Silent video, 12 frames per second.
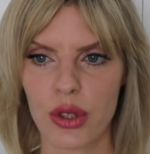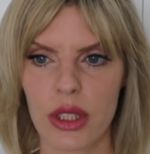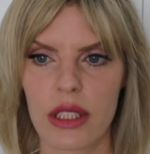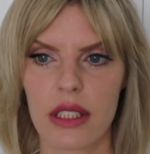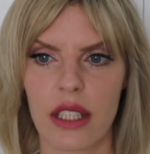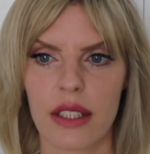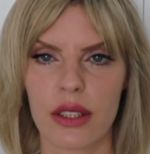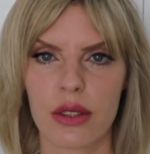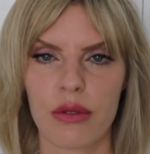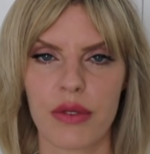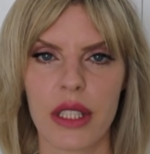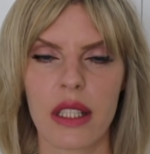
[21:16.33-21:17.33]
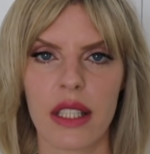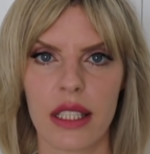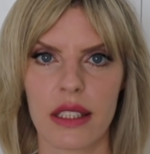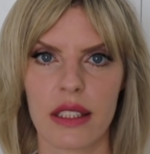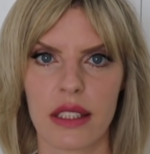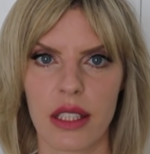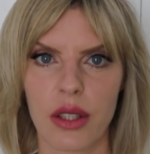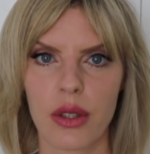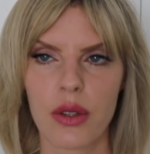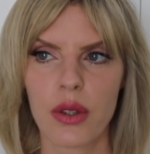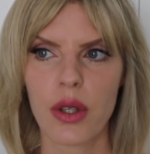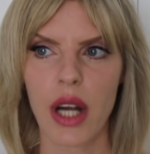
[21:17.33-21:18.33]
she starts to feel
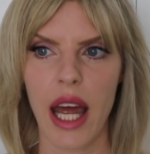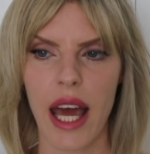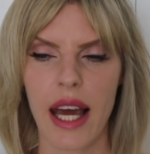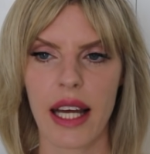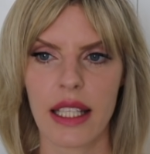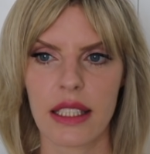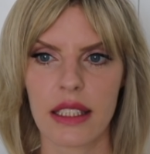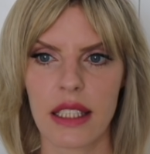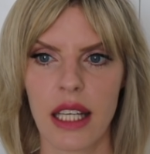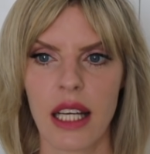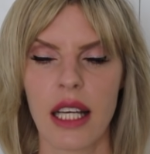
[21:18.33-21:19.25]
insecure and